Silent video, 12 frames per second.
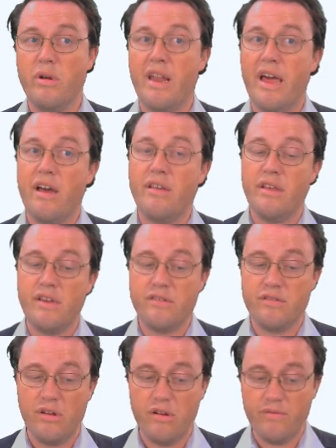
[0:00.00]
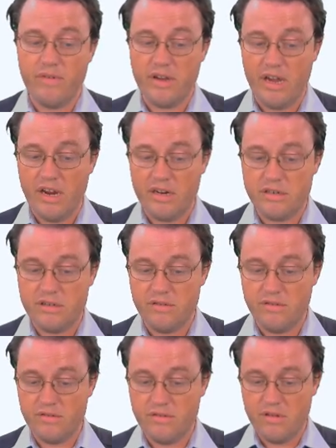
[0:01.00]
allow these
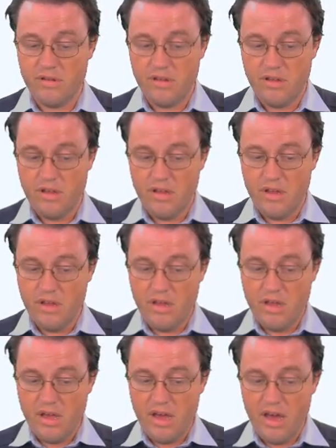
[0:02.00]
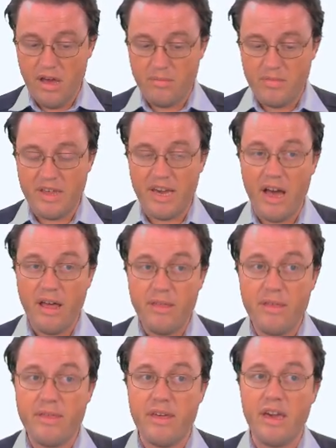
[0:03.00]
notifications. The other
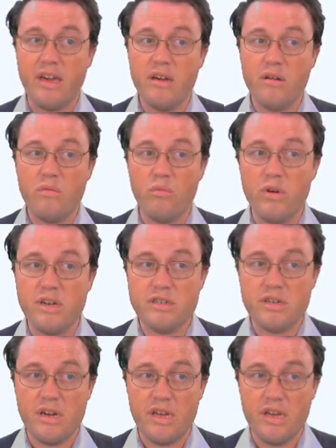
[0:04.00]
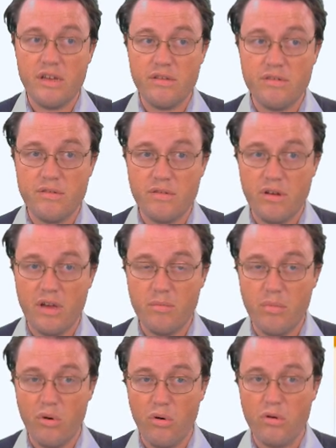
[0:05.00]
thing which is
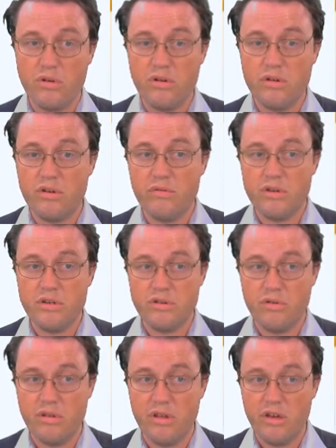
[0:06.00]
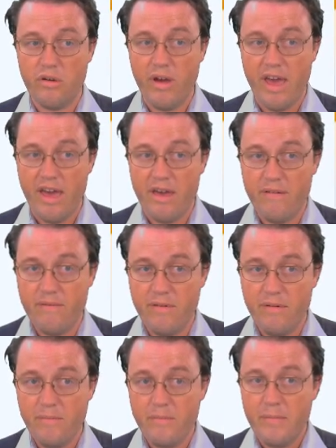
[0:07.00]
important to ensure that you have
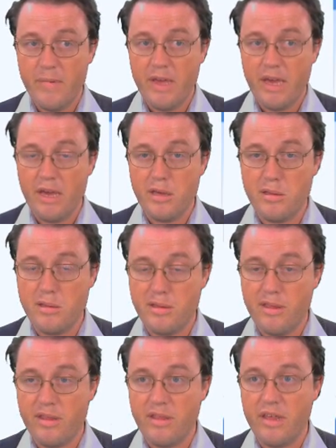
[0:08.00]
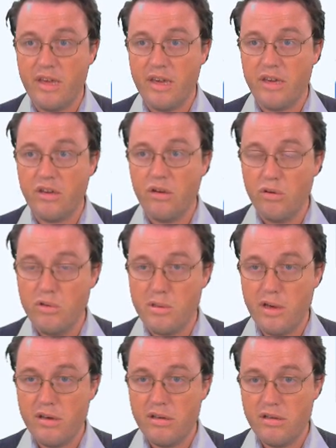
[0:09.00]
is the
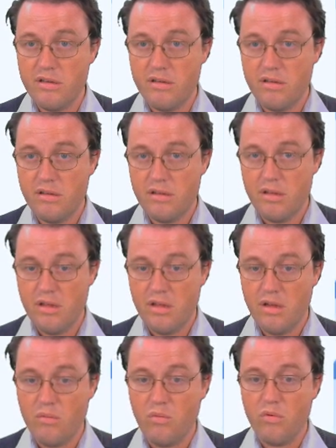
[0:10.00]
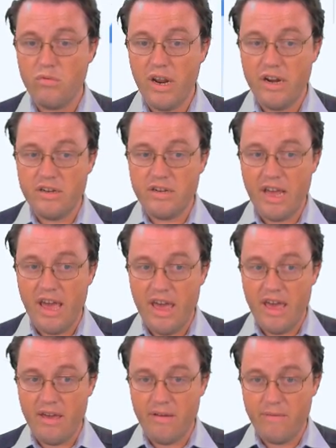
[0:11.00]
user will need to
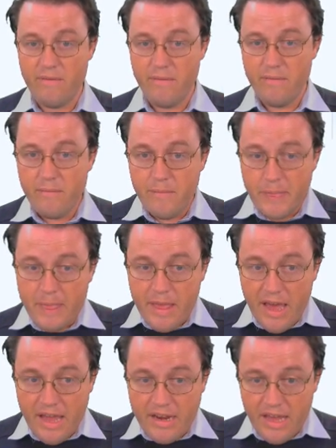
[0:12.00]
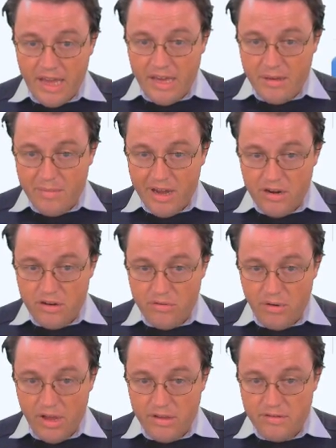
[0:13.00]
have an email
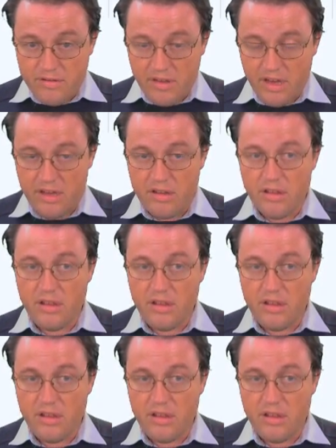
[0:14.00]
address in